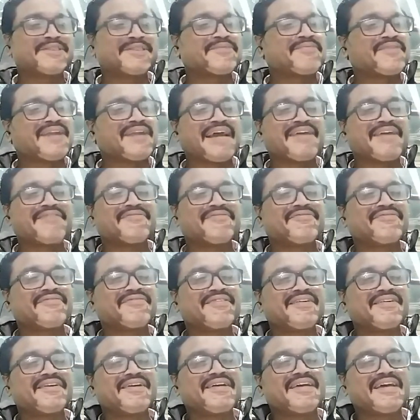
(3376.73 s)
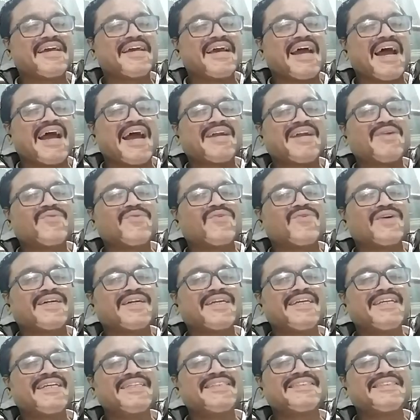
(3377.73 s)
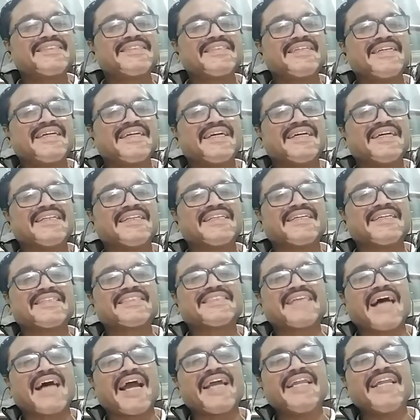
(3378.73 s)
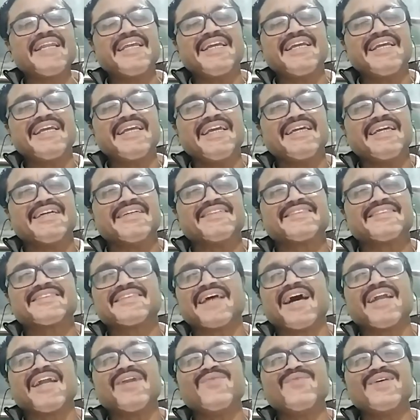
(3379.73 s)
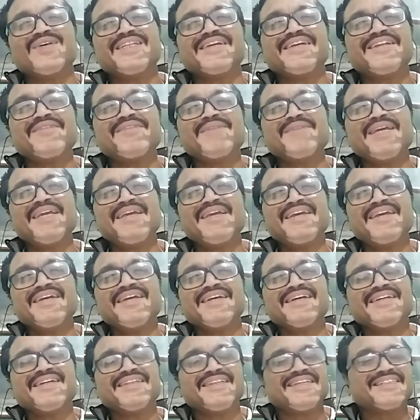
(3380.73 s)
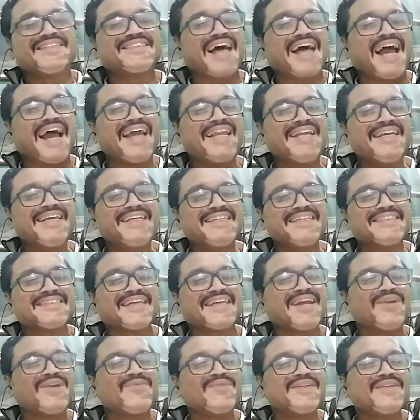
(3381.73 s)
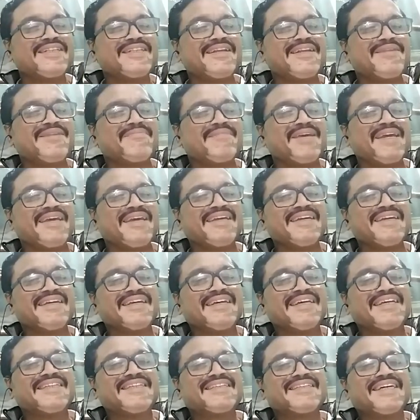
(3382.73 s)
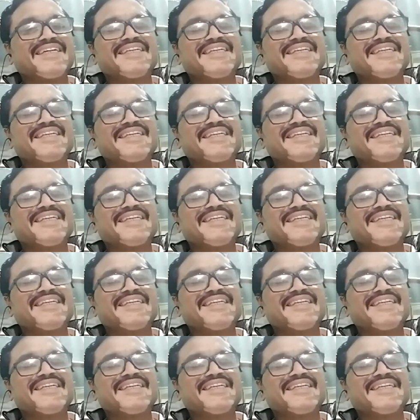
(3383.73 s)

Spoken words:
of life. And what is the shining sun within me? The shining sun within me is